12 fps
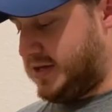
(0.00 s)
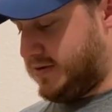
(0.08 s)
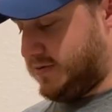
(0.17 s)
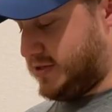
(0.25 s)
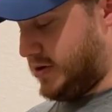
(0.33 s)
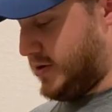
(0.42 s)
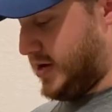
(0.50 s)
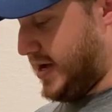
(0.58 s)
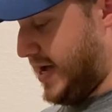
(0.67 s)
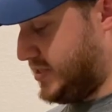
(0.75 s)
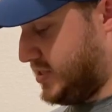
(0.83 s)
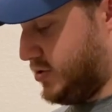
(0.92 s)
So
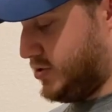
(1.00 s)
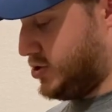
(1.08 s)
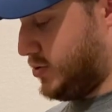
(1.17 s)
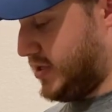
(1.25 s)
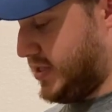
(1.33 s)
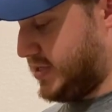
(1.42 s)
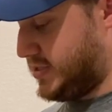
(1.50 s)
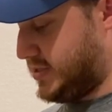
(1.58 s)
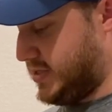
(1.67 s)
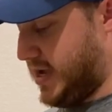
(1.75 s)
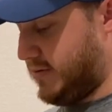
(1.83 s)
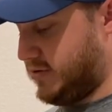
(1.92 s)
I still enjoy
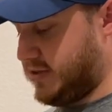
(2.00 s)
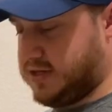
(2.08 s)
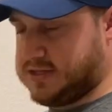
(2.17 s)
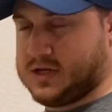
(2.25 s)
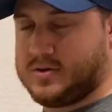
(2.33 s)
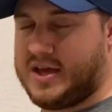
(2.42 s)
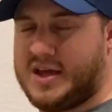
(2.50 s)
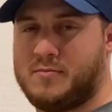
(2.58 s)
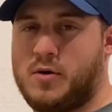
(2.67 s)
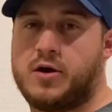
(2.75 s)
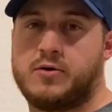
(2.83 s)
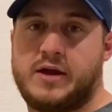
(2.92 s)
this. Everything is okay in
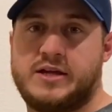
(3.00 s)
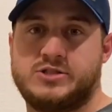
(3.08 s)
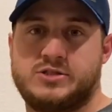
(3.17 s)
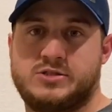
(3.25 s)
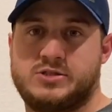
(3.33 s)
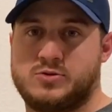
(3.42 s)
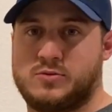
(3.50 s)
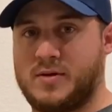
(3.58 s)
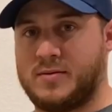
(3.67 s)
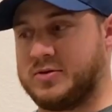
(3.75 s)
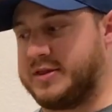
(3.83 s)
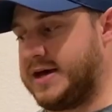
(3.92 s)
moderation. Just
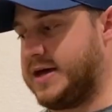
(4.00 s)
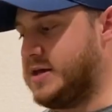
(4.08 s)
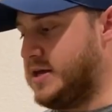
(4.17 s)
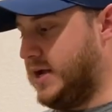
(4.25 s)
remember that.